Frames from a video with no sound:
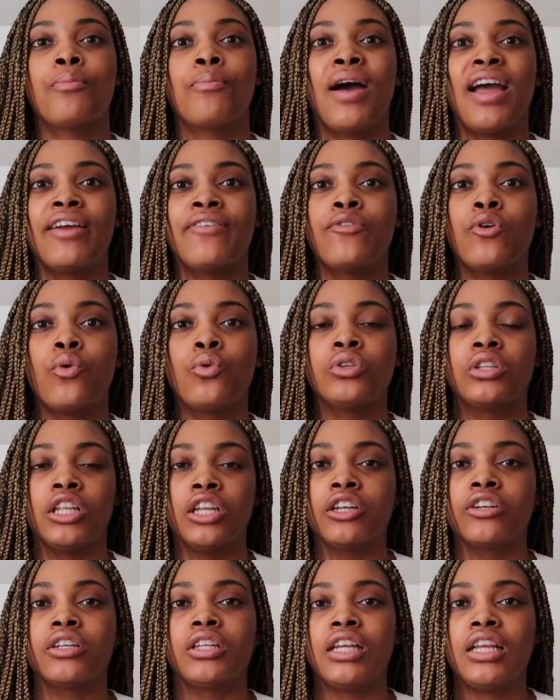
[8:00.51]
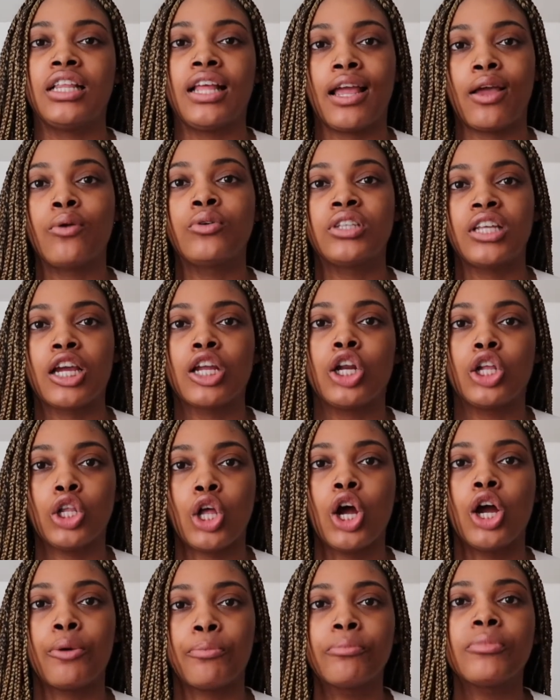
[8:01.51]
my phone literally, like, it was like an
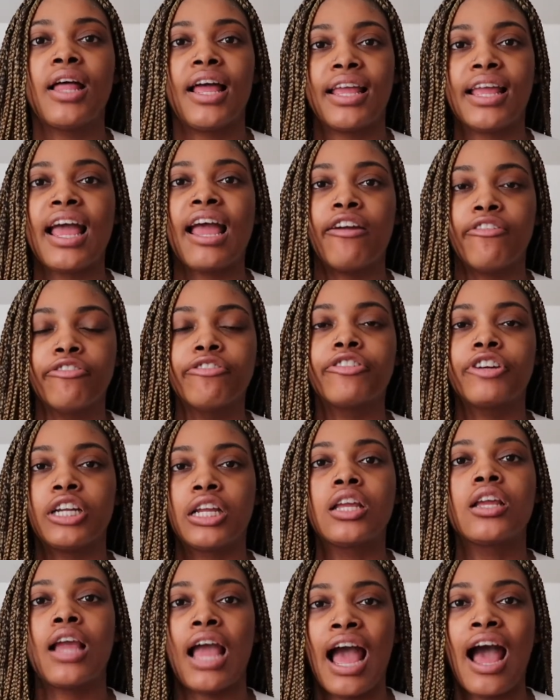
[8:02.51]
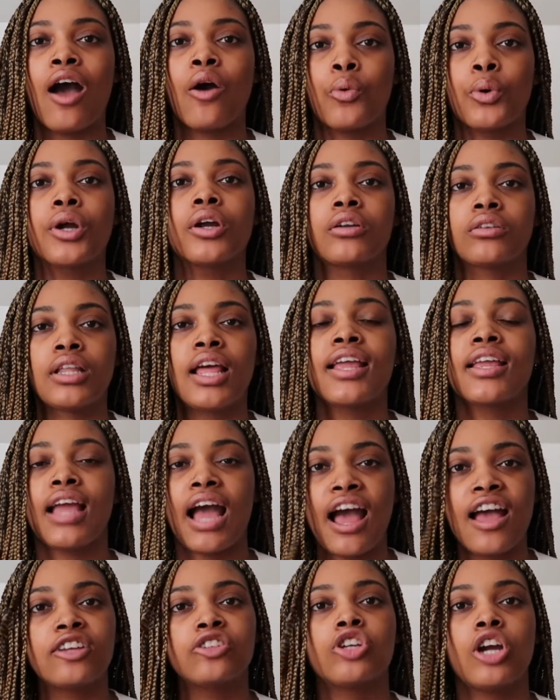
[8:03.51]
alarm, like every hour, like
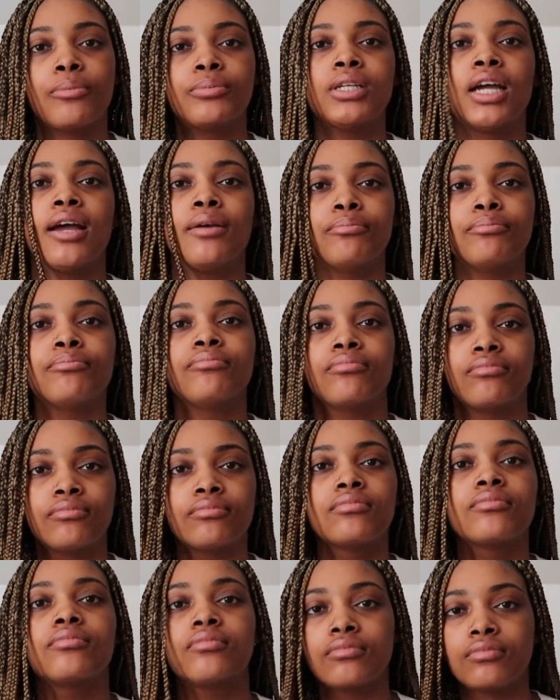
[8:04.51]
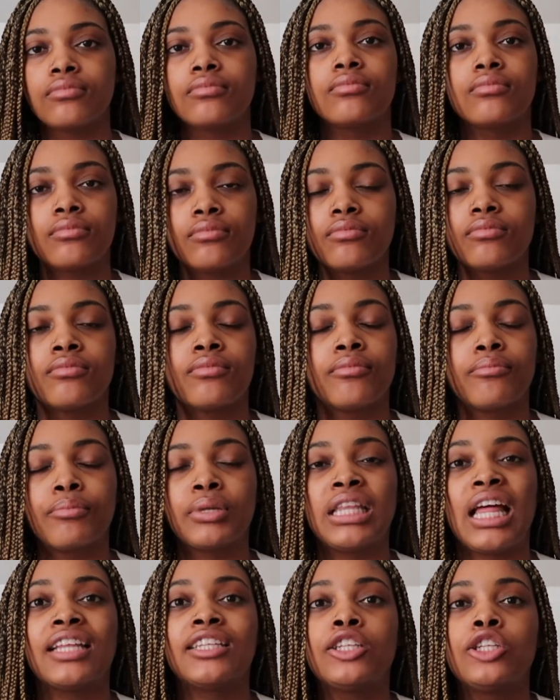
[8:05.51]
eye drop time.
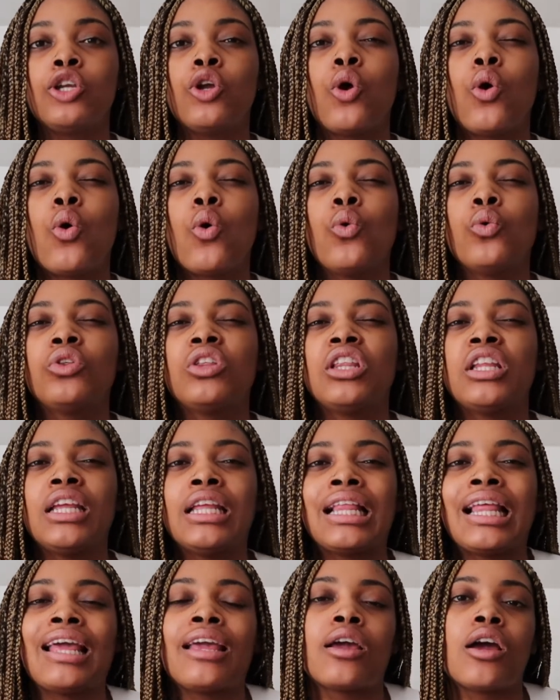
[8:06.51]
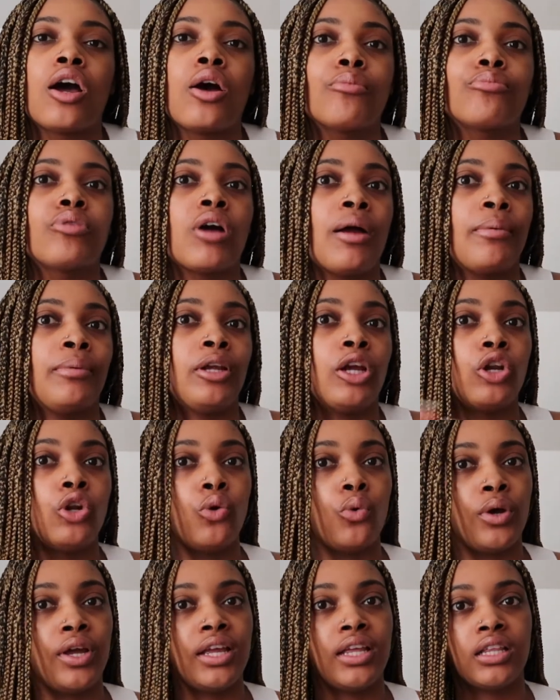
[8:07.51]
But that's the only, like, probably
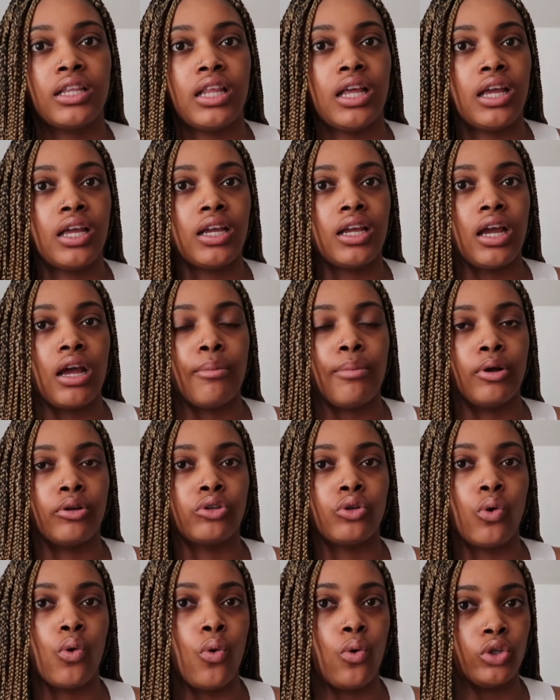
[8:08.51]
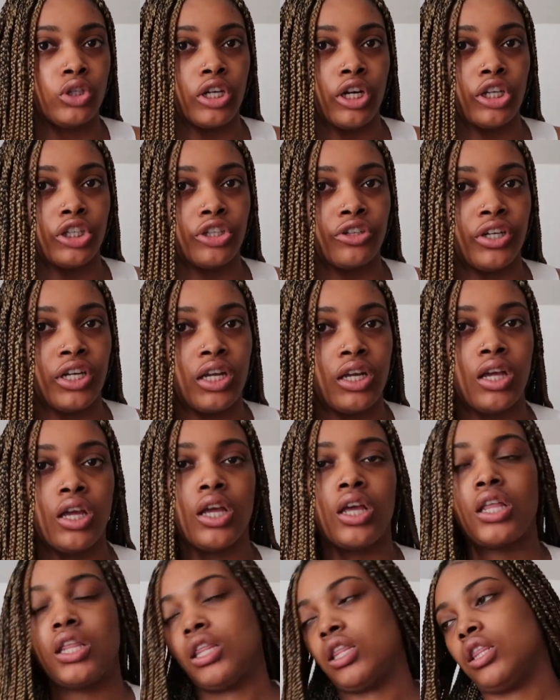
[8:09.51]
annoying thing about the whole surgery.
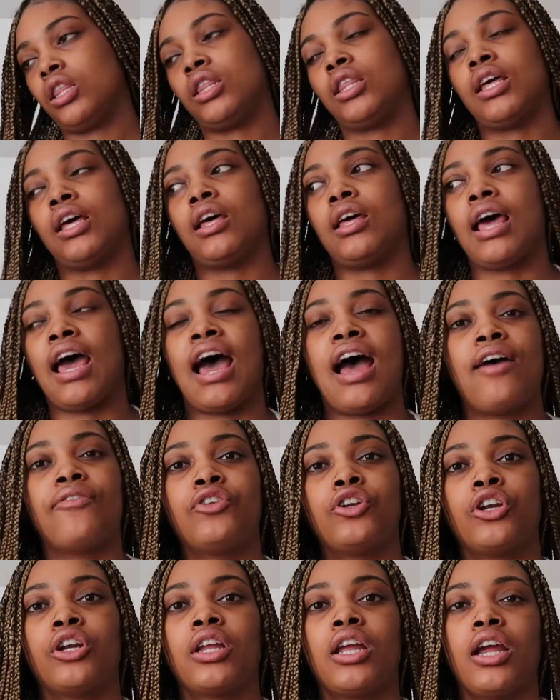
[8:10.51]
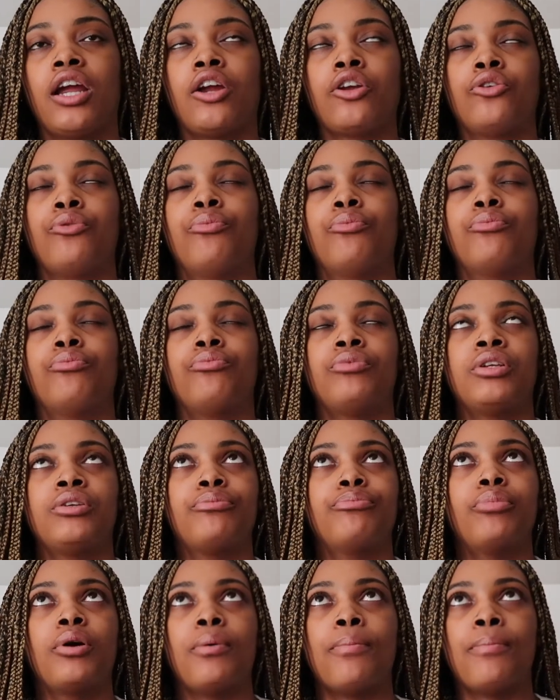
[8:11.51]
The aftercare, you
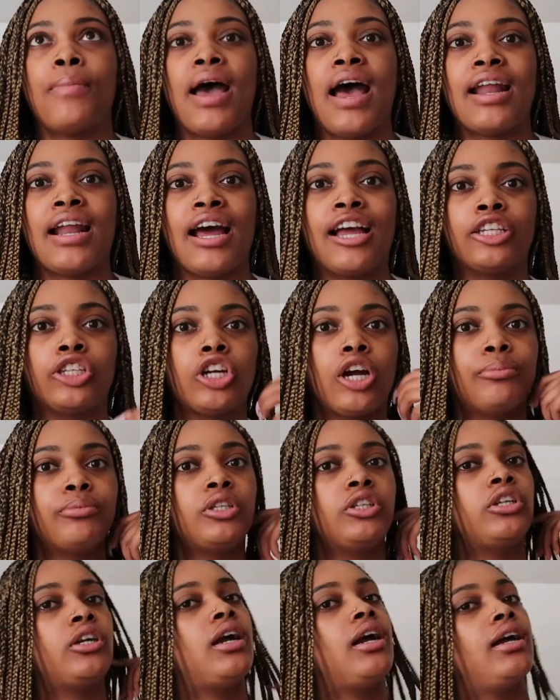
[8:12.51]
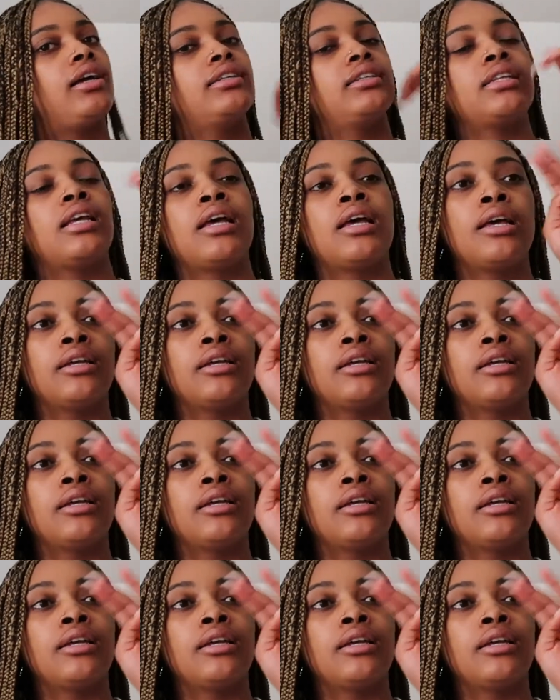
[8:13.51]
put mad eye drops in your eyes.